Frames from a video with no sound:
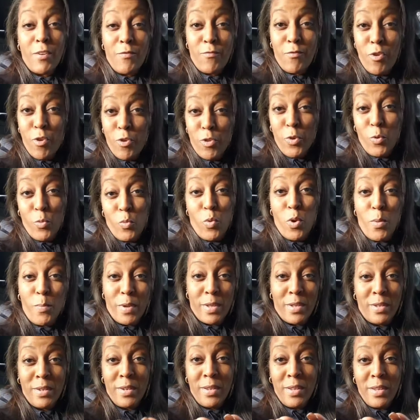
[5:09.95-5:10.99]
If you're the
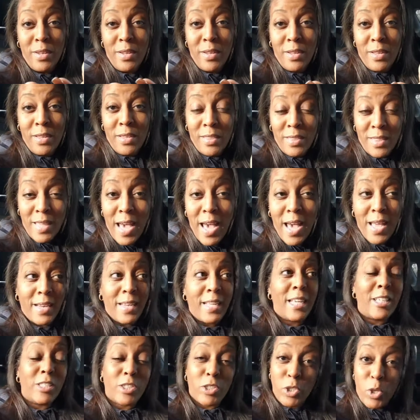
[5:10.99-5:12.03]
woman
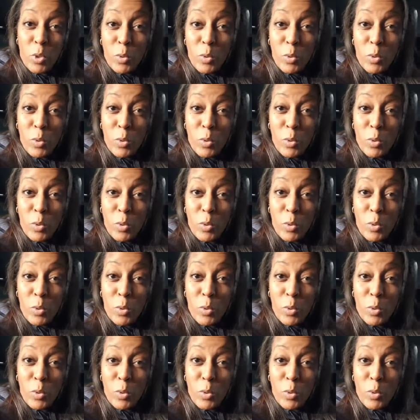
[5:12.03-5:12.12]
that he's